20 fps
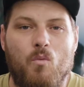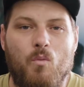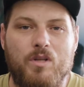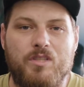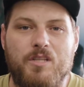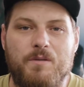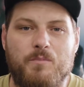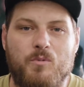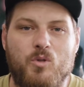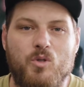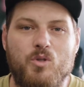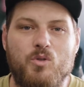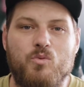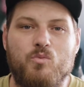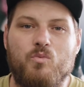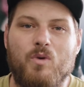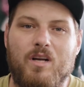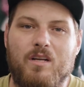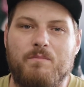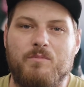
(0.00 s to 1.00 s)
What's up, crew?
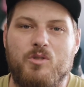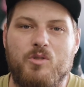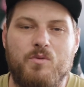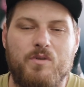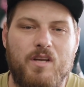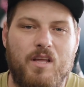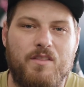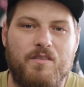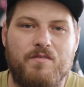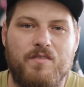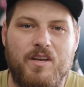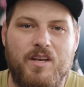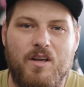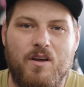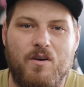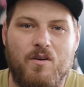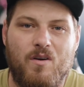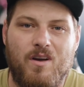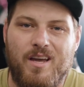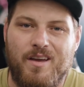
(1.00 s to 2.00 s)
Welcome to another
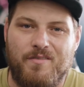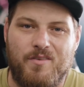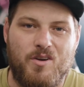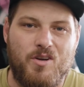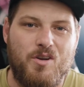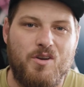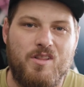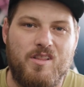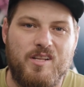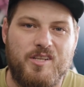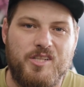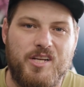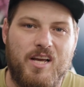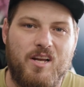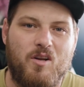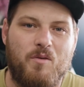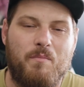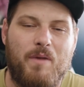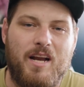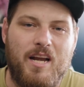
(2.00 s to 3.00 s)
video. If you're new to the
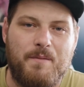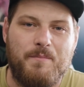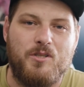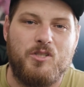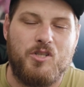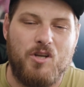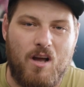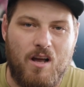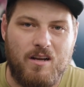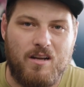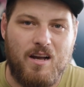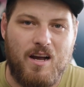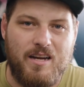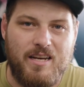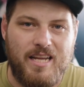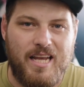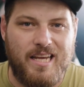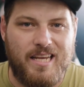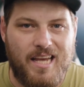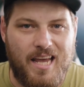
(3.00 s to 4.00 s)
channel, my name is John
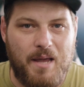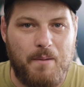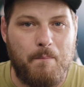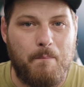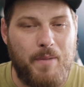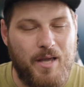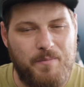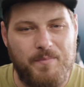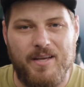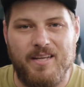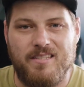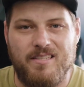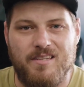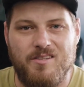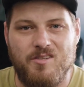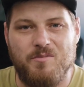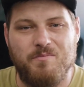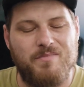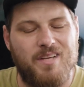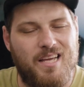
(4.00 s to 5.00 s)
Connie, aka Big Man
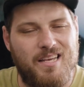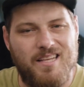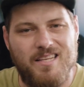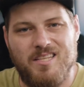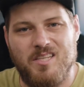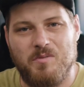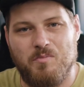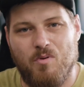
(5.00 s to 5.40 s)
Syndrome, and this is